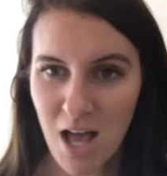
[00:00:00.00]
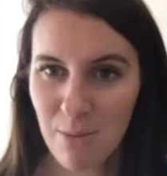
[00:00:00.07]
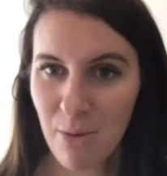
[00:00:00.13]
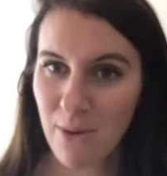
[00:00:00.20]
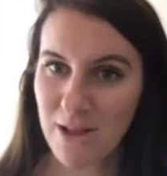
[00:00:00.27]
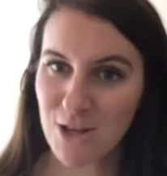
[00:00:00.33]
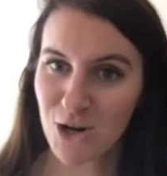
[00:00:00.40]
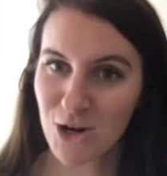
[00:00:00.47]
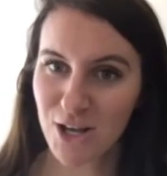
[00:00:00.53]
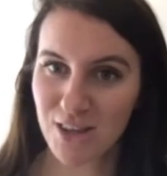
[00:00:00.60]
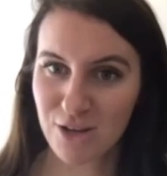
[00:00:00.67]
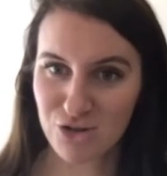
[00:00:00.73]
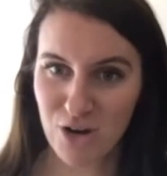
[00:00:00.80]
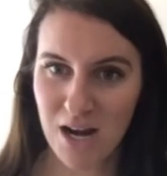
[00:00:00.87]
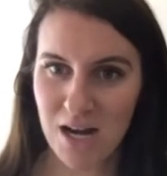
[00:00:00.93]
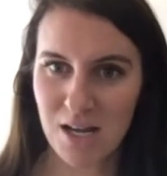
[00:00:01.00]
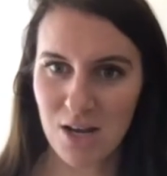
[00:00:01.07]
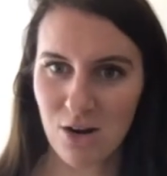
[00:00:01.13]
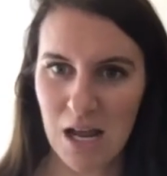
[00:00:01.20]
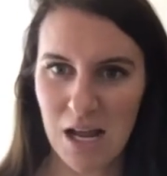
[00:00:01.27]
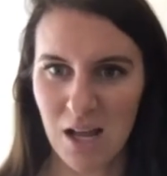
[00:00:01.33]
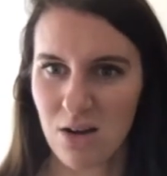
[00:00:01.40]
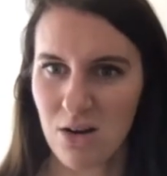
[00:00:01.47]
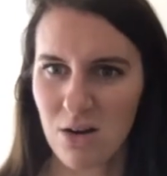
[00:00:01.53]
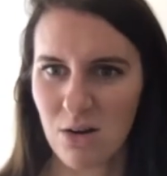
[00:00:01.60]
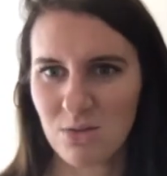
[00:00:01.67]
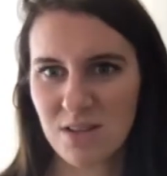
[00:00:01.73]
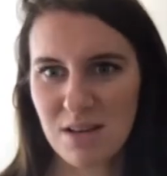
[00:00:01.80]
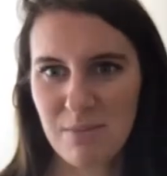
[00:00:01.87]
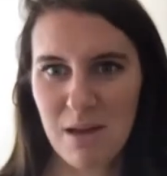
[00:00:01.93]
But when you look at their training, you're like,
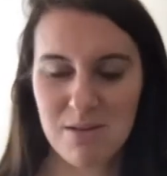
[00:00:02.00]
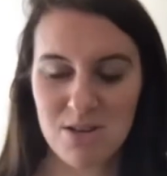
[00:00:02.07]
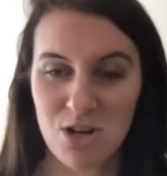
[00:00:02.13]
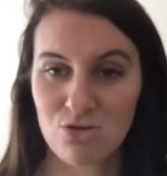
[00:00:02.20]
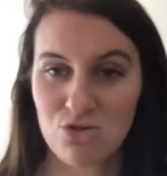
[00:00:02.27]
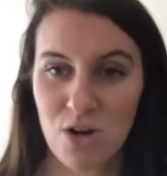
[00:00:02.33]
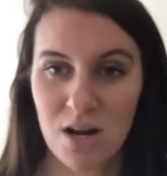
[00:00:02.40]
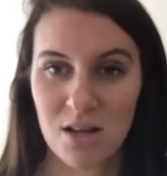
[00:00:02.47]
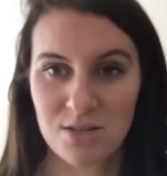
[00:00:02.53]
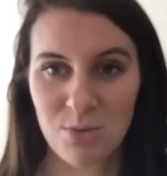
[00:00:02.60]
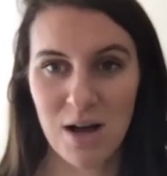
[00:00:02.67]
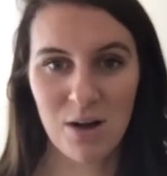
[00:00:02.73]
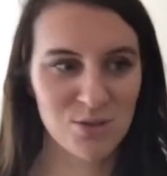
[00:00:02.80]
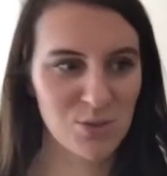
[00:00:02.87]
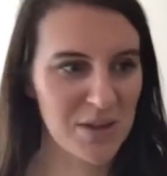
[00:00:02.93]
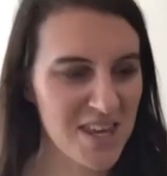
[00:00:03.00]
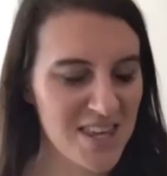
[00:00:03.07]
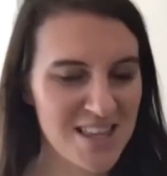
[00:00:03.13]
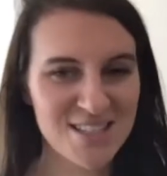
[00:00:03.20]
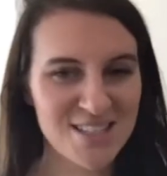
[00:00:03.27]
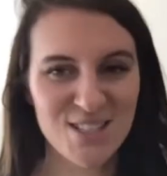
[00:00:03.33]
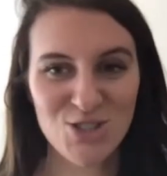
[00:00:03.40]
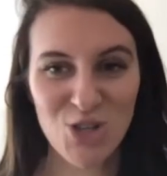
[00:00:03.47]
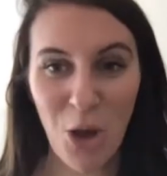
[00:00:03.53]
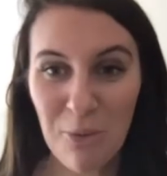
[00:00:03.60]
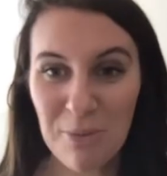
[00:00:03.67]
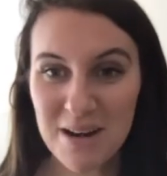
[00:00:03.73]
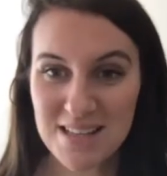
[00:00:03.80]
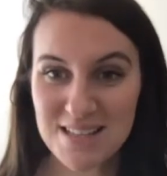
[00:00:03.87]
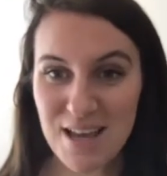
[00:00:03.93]
oh, they maybe don't train as well. So I think there's so
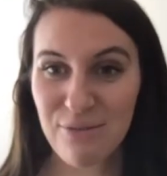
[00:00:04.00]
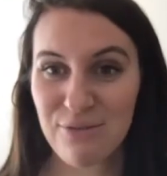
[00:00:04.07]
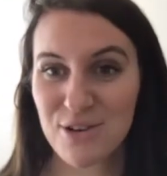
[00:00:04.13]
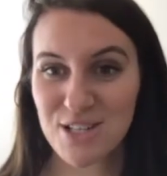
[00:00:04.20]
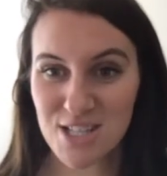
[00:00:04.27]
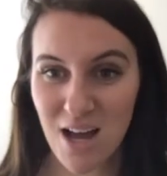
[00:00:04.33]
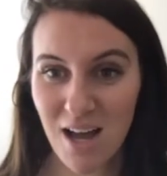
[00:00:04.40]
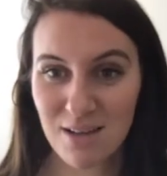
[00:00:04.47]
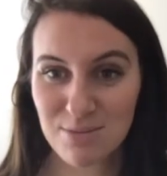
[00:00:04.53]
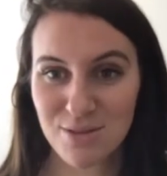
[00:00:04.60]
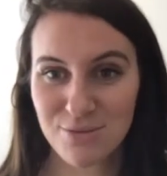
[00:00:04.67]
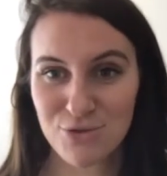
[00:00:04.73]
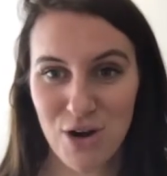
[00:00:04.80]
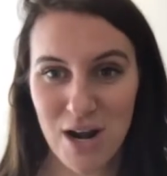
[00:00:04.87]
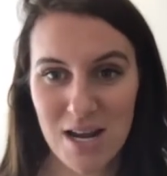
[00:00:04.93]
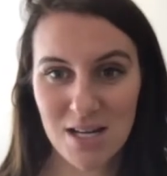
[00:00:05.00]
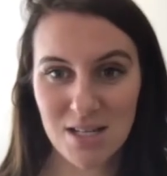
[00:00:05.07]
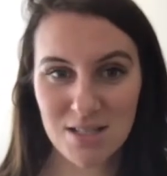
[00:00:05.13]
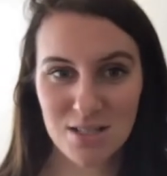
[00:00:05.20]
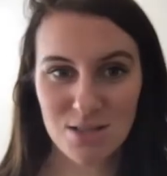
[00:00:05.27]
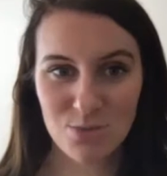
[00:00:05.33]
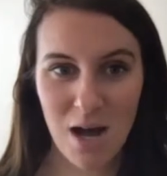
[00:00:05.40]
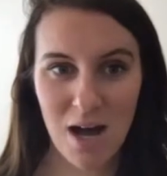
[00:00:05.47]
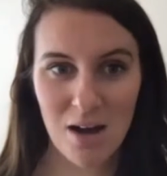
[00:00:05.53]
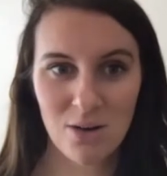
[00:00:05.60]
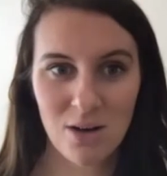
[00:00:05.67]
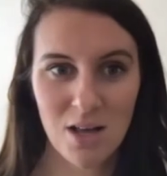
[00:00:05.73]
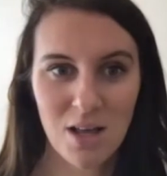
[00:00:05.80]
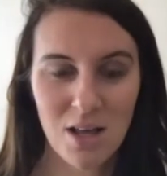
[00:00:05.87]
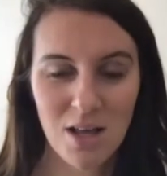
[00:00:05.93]
many different types of trainers as well.